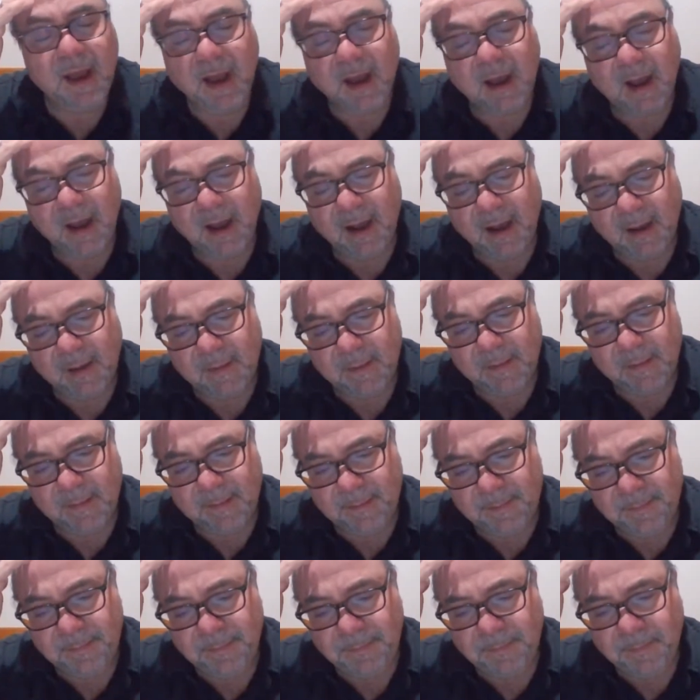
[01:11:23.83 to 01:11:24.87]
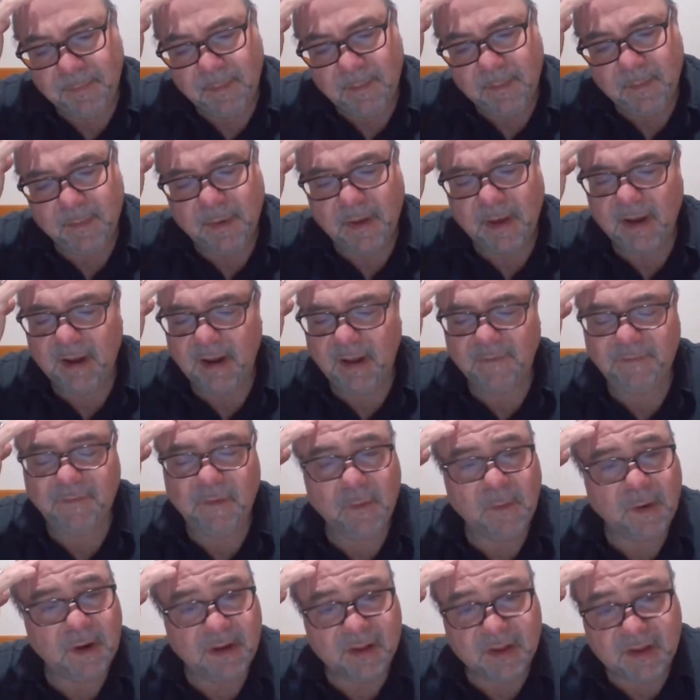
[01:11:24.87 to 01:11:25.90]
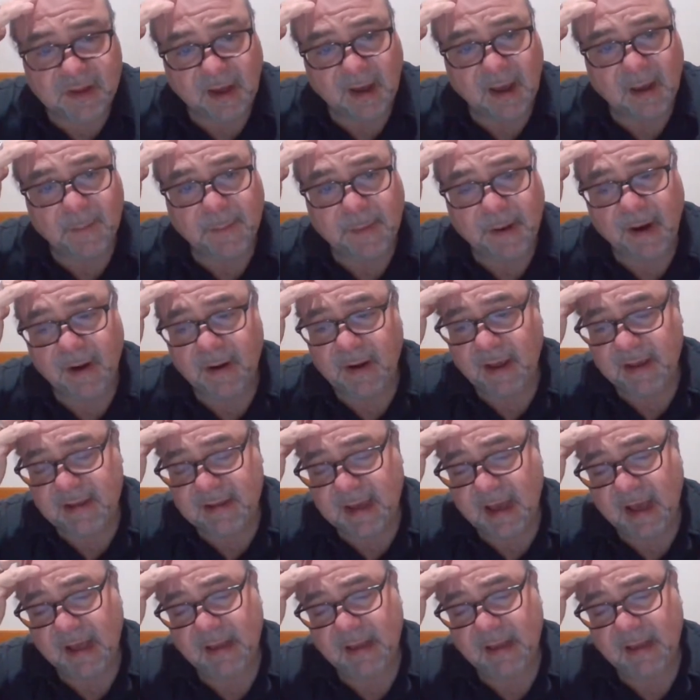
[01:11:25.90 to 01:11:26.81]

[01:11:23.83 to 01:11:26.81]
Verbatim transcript: But if you want to check out Paradise